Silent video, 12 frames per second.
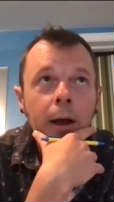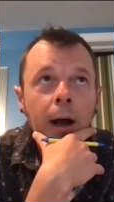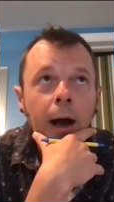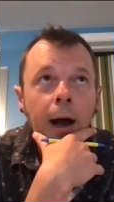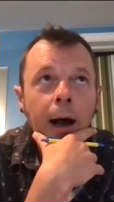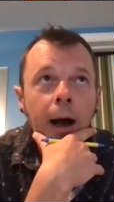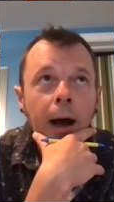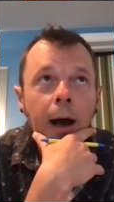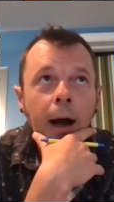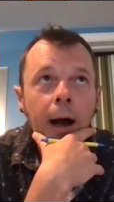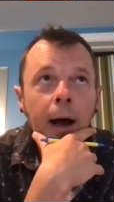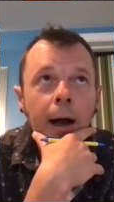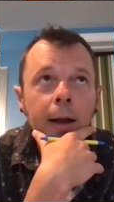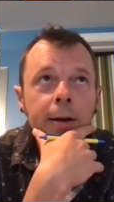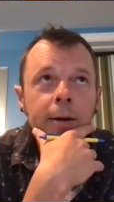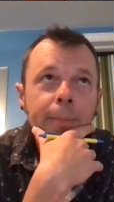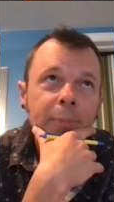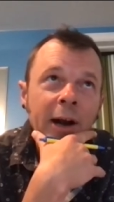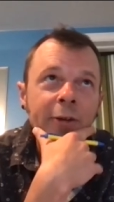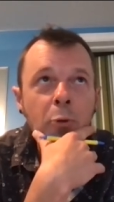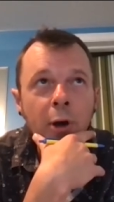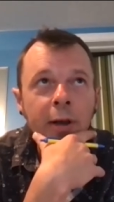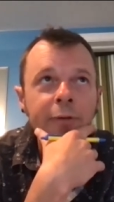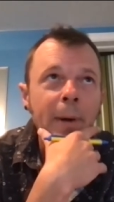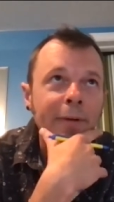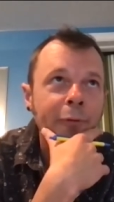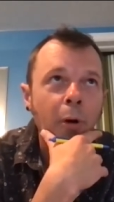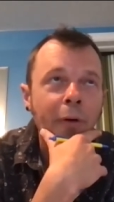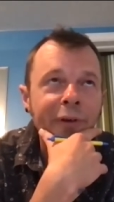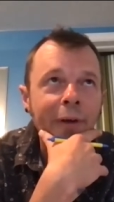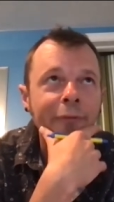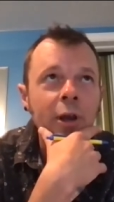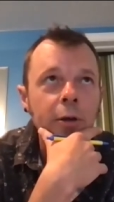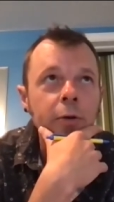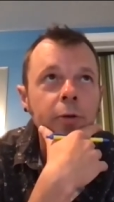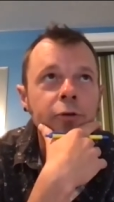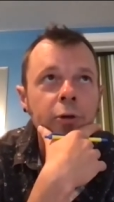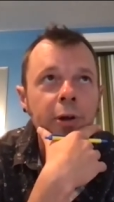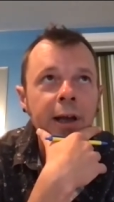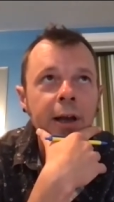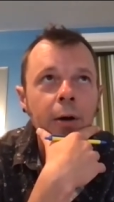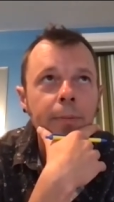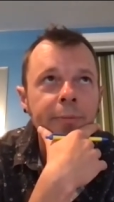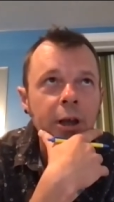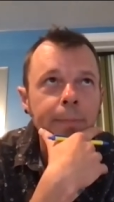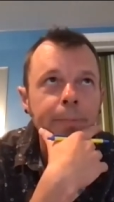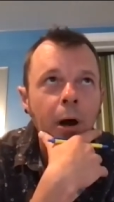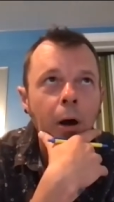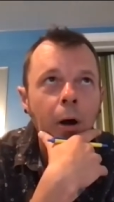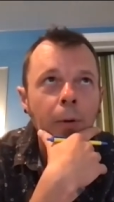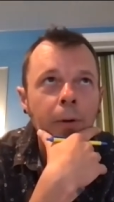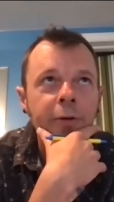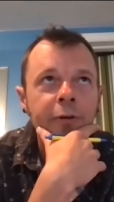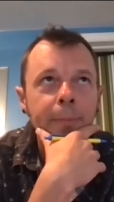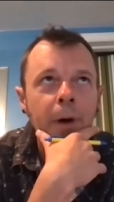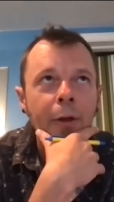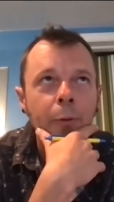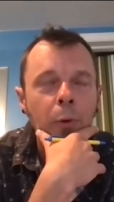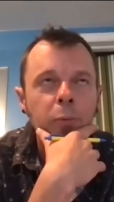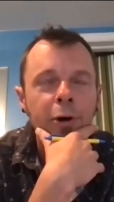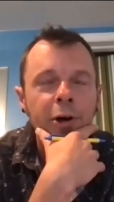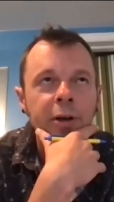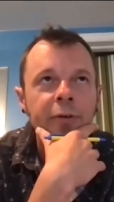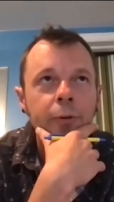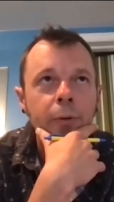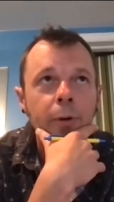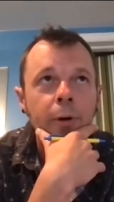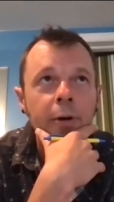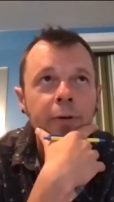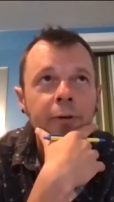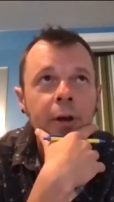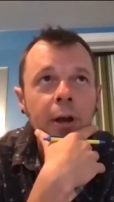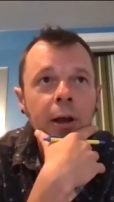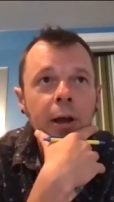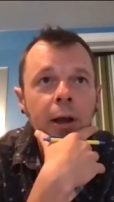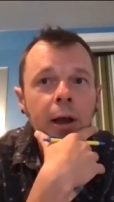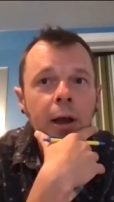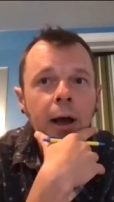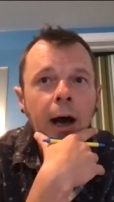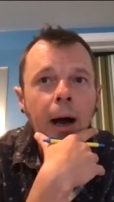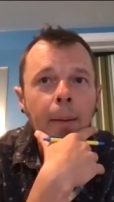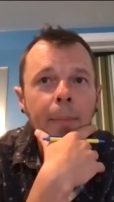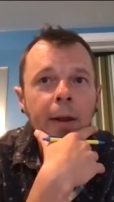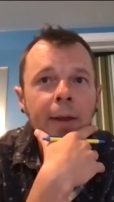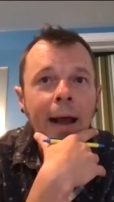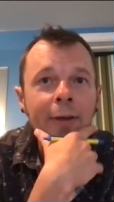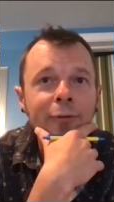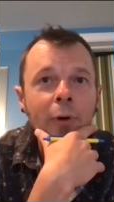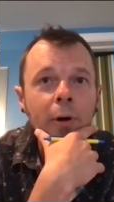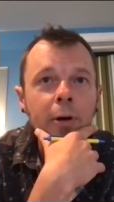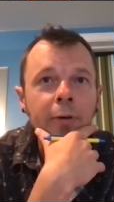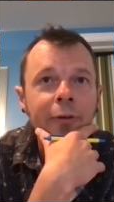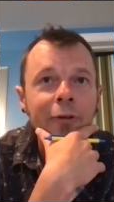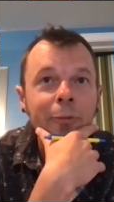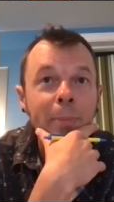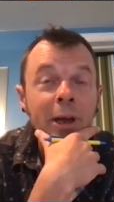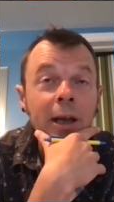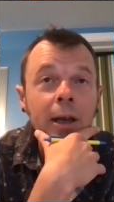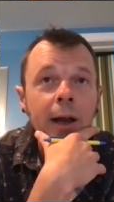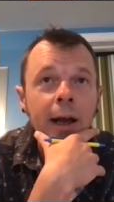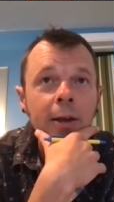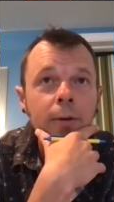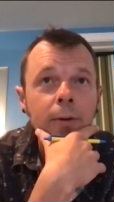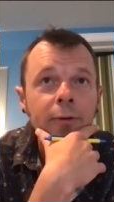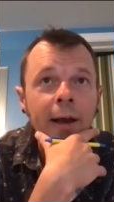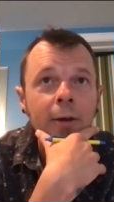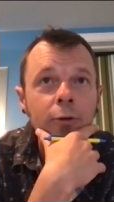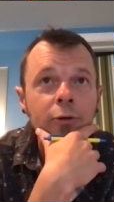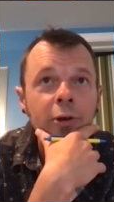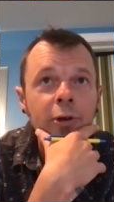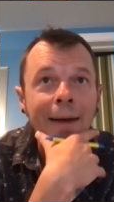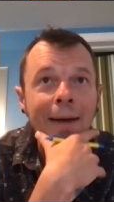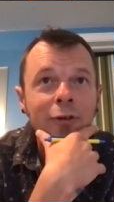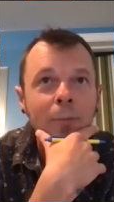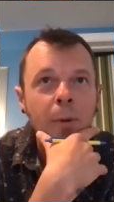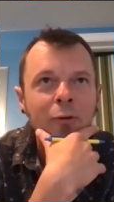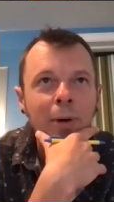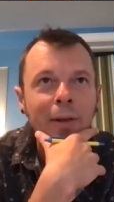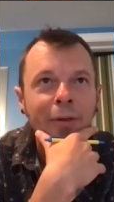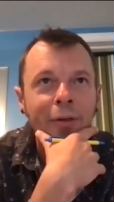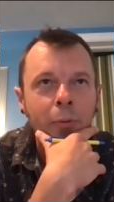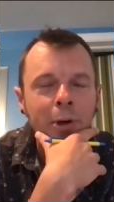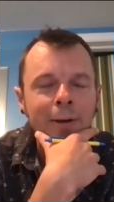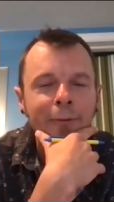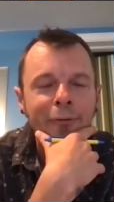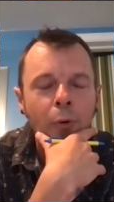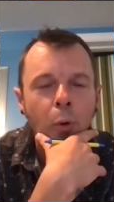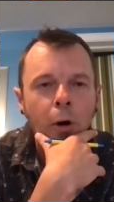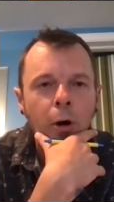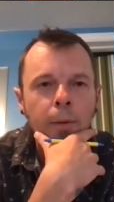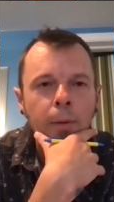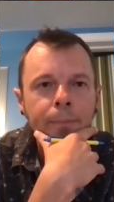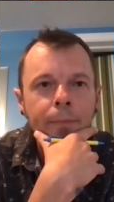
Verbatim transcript: Uh, price point's about 450 usually at Home Depot or some other woodworking stores. Um, as far as the speed I use, I usually have somewhere between three and four.